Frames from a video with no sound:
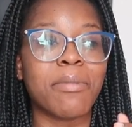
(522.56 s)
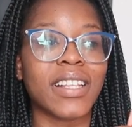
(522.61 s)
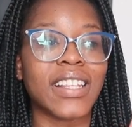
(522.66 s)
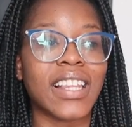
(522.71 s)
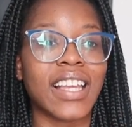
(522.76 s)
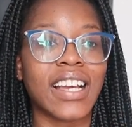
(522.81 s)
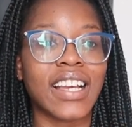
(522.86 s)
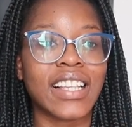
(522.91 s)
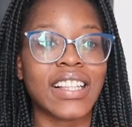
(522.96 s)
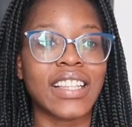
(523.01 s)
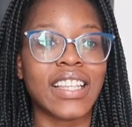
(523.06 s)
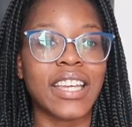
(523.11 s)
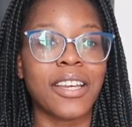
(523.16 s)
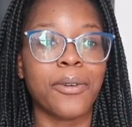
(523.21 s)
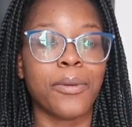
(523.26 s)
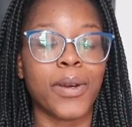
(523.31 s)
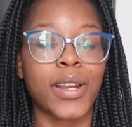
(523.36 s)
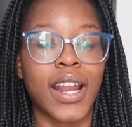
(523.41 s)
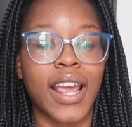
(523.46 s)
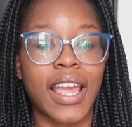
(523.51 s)
but luckily
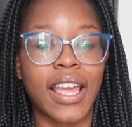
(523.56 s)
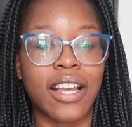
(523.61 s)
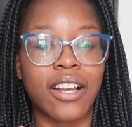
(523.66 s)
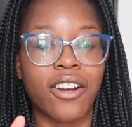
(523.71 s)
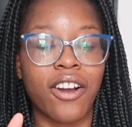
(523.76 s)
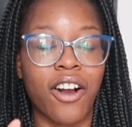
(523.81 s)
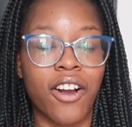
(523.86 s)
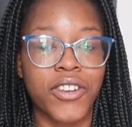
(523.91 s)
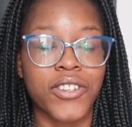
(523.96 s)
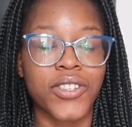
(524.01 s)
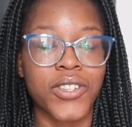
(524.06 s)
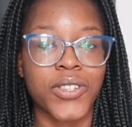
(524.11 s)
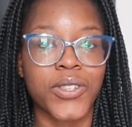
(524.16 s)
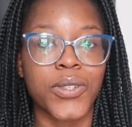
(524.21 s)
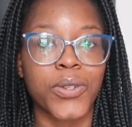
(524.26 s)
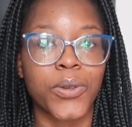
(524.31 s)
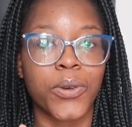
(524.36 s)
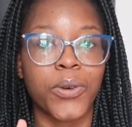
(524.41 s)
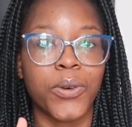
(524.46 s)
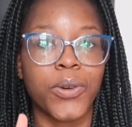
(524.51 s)
when I got to
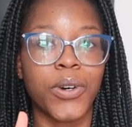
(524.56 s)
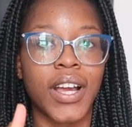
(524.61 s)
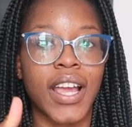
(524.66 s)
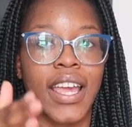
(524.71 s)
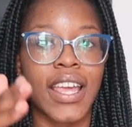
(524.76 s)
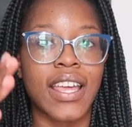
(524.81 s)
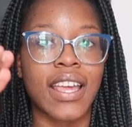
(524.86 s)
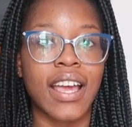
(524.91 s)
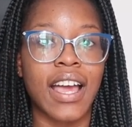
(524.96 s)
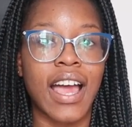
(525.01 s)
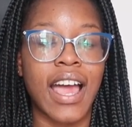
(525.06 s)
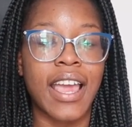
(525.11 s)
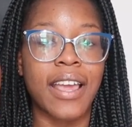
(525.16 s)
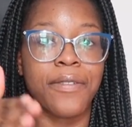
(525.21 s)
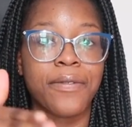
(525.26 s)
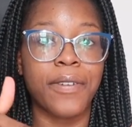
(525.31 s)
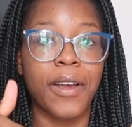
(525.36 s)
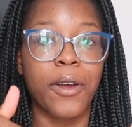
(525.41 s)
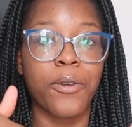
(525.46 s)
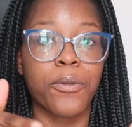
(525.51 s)
school, eh, I
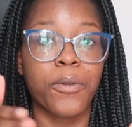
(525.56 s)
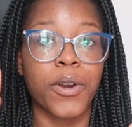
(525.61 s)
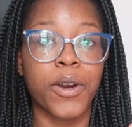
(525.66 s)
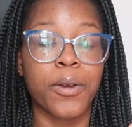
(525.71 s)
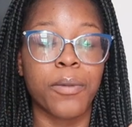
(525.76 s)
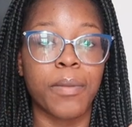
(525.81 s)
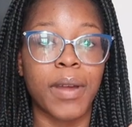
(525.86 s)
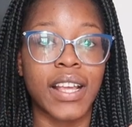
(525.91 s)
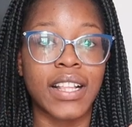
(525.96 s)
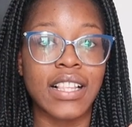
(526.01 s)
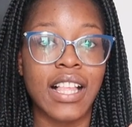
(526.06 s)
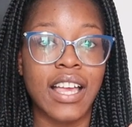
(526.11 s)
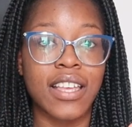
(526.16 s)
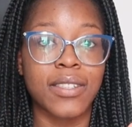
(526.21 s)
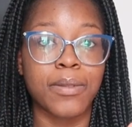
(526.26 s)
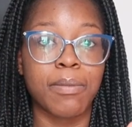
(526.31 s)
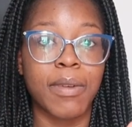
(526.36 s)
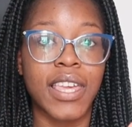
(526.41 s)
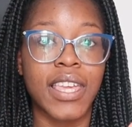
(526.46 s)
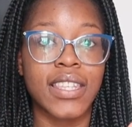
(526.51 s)
found one of my
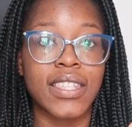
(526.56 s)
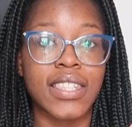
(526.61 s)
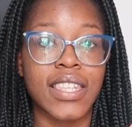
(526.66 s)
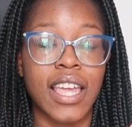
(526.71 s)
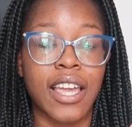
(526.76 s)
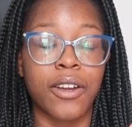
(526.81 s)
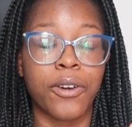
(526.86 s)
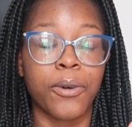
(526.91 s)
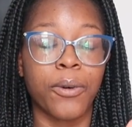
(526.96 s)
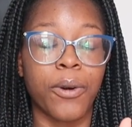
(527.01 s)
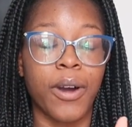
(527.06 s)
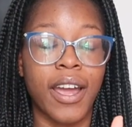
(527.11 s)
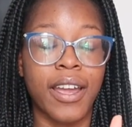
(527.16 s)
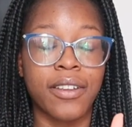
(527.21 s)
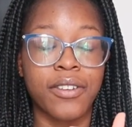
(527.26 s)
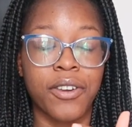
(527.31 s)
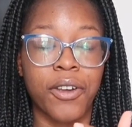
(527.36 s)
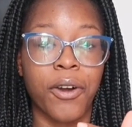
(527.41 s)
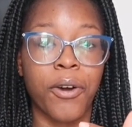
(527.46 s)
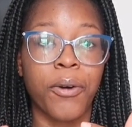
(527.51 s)
classmates like who
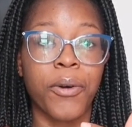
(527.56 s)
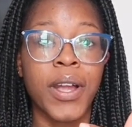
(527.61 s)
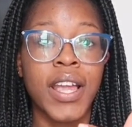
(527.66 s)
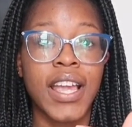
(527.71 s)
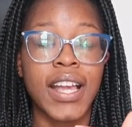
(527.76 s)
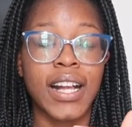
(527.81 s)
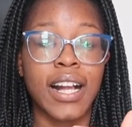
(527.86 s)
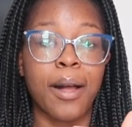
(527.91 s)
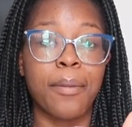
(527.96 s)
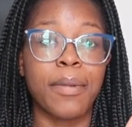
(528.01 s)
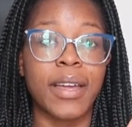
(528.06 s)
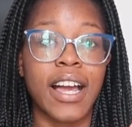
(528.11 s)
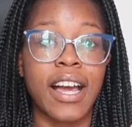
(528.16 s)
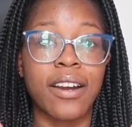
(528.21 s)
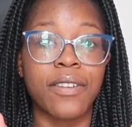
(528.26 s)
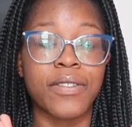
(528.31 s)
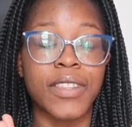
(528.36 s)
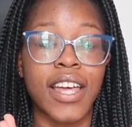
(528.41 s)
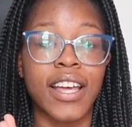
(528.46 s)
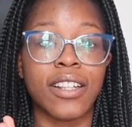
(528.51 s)
I know coming
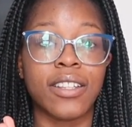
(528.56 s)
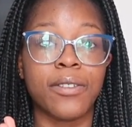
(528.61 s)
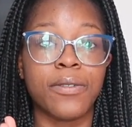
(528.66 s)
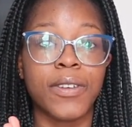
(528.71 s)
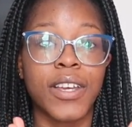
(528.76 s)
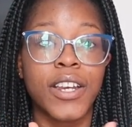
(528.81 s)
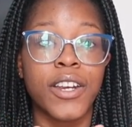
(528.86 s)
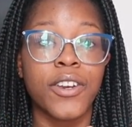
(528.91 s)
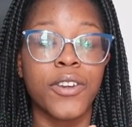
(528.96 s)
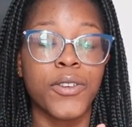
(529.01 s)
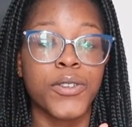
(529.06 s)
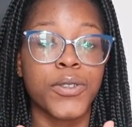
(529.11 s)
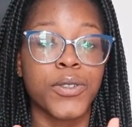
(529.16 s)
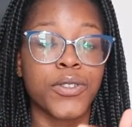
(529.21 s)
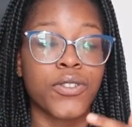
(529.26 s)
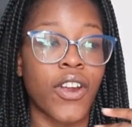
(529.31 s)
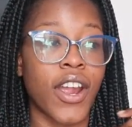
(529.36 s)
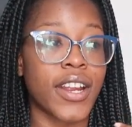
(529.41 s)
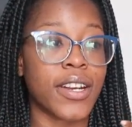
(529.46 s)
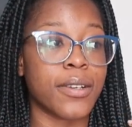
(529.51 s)
out of the elevator who was
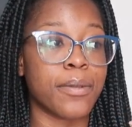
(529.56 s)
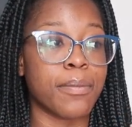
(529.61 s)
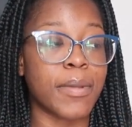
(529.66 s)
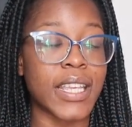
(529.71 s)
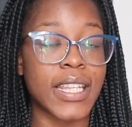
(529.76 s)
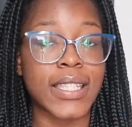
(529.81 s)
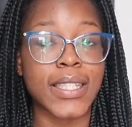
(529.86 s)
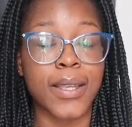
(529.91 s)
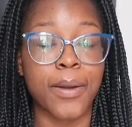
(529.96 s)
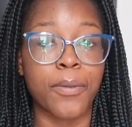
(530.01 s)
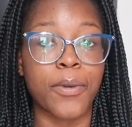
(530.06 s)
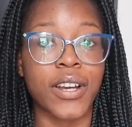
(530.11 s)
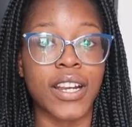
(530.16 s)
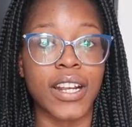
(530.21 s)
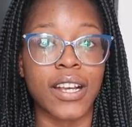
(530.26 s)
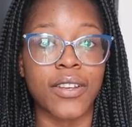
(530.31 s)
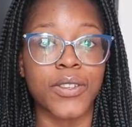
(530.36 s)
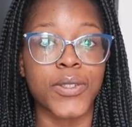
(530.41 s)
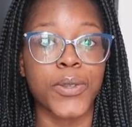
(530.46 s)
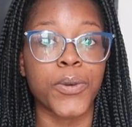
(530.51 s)
trying to meet someone
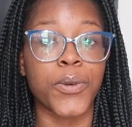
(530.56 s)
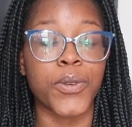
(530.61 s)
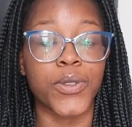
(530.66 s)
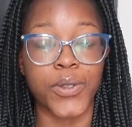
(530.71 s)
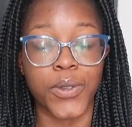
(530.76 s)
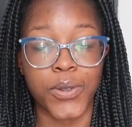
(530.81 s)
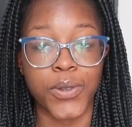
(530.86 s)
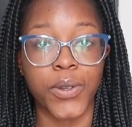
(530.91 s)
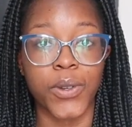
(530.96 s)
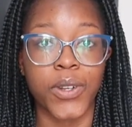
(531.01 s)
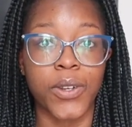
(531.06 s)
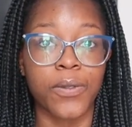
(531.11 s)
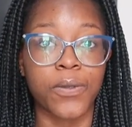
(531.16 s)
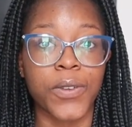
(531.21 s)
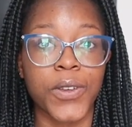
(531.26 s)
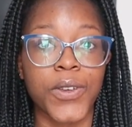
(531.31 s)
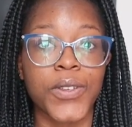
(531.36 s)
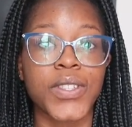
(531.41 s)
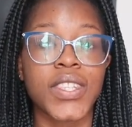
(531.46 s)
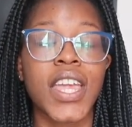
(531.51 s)
else who was also
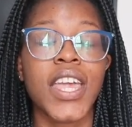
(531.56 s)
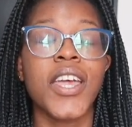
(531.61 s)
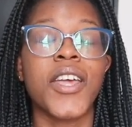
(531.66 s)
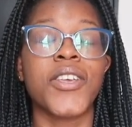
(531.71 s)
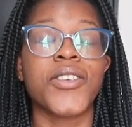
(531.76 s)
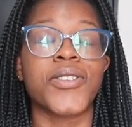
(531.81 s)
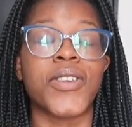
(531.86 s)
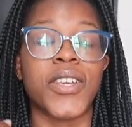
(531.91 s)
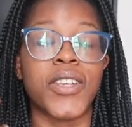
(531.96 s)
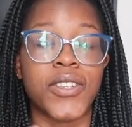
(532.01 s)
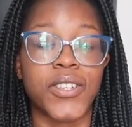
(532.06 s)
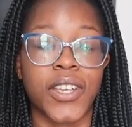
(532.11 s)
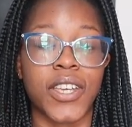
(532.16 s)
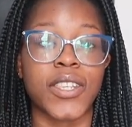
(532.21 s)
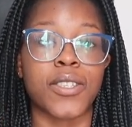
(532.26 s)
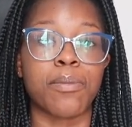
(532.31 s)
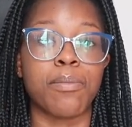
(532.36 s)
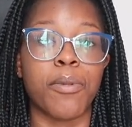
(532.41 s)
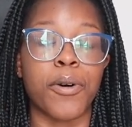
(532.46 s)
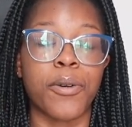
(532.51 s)
confused. So he took
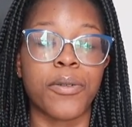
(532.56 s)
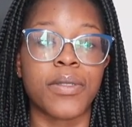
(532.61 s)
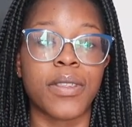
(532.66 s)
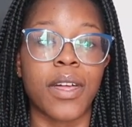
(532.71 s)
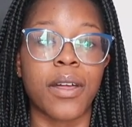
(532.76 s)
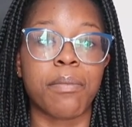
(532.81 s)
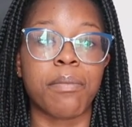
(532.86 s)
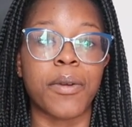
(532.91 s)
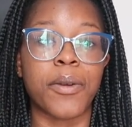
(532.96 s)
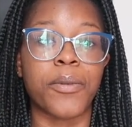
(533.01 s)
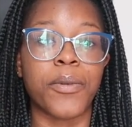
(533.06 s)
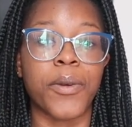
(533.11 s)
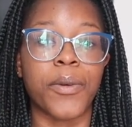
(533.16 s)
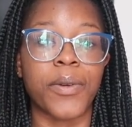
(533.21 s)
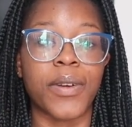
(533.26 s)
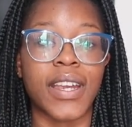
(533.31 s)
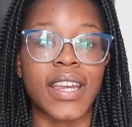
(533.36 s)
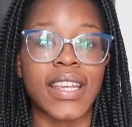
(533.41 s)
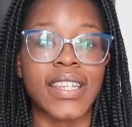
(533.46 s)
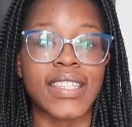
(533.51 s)
us both up and we
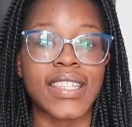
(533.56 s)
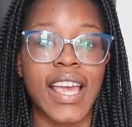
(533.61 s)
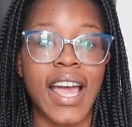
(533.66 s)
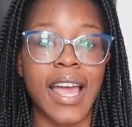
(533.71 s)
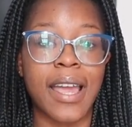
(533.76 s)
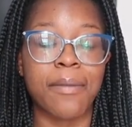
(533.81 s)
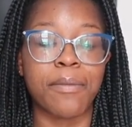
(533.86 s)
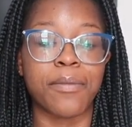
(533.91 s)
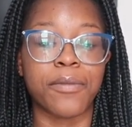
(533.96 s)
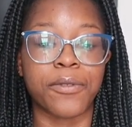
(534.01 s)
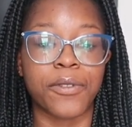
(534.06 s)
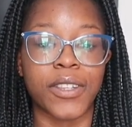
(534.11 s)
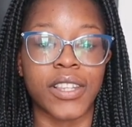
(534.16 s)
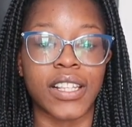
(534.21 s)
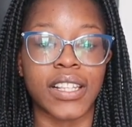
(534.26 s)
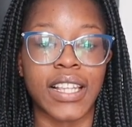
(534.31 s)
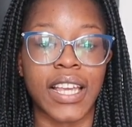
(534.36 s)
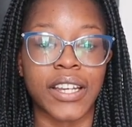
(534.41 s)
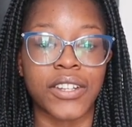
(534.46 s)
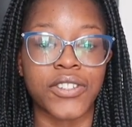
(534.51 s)
were in time for
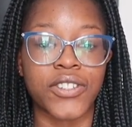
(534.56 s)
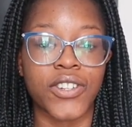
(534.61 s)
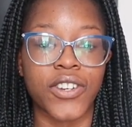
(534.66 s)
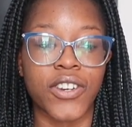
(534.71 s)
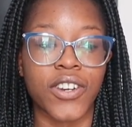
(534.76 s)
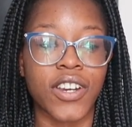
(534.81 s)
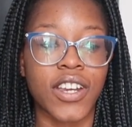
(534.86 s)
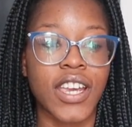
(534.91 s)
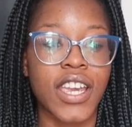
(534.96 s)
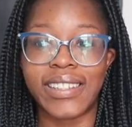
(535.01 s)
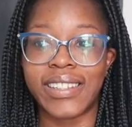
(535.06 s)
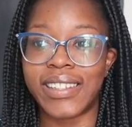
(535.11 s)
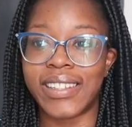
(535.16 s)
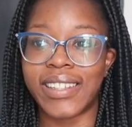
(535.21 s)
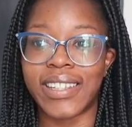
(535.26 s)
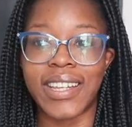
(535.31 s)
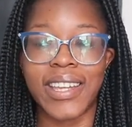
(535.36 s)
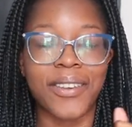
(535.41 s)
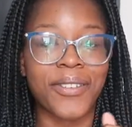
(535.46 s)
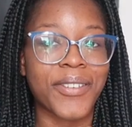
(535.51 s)
the lecture.
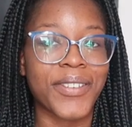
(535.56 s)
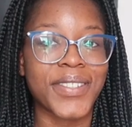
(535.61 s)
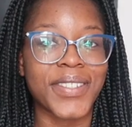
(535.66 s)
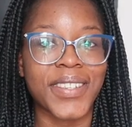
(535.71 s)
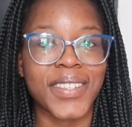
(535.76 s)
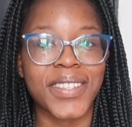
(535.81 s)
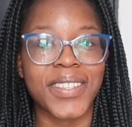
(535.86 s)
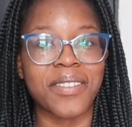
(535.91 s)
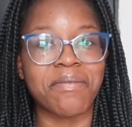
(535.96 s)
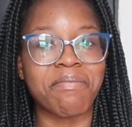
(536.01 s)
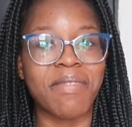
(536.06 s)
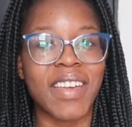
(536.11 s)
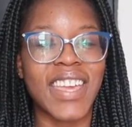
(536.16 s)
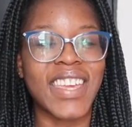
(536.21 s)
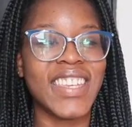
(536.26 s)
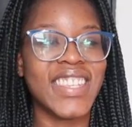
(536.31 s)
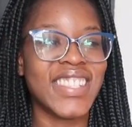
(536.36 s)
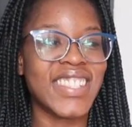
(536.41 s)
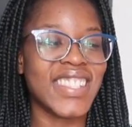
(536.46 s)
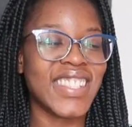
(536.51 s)
Ugh, it was just a
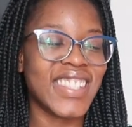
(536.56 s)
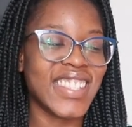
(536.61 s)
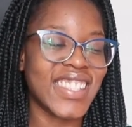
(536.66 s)
mess.